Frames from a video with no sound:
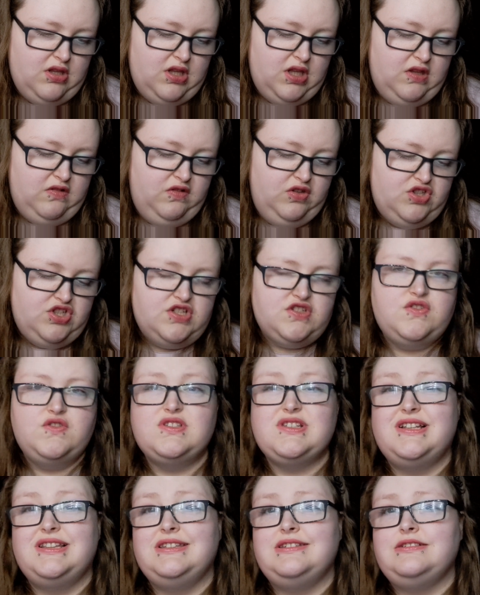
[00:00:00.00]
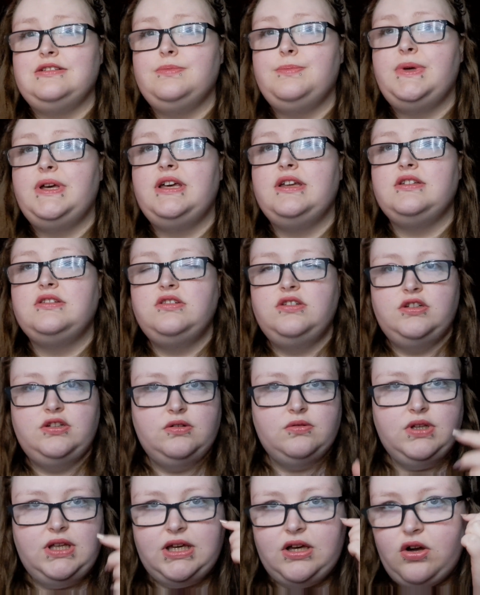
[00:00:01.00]
If you just use a little bit, you
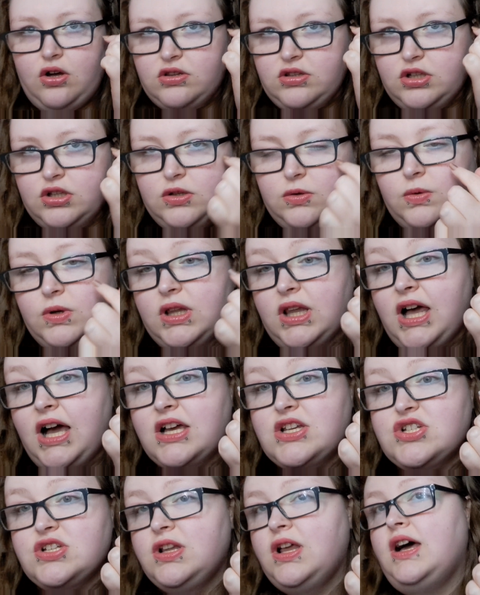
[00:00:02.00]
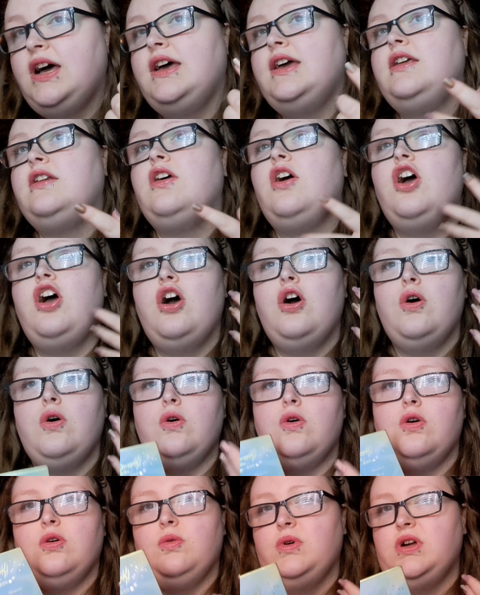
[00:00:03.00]
know, like on the lower lash line
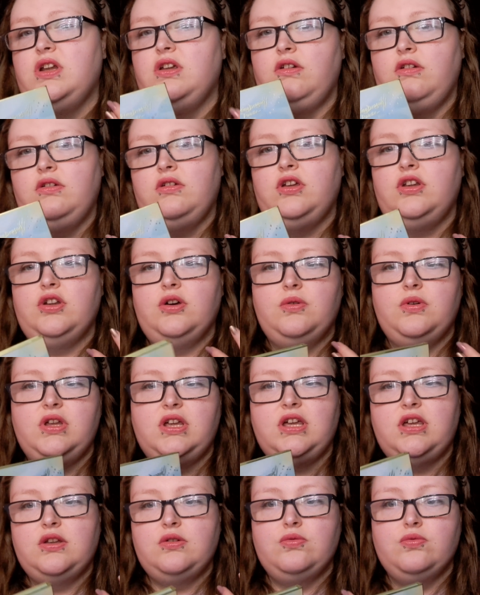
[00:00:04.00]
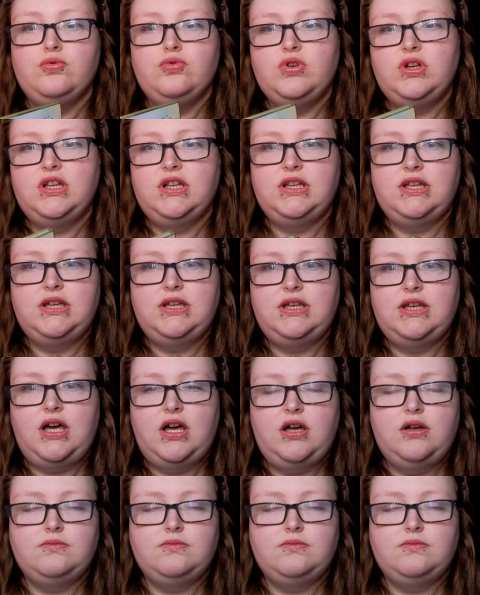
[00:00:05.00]
or whatever, you know, it could really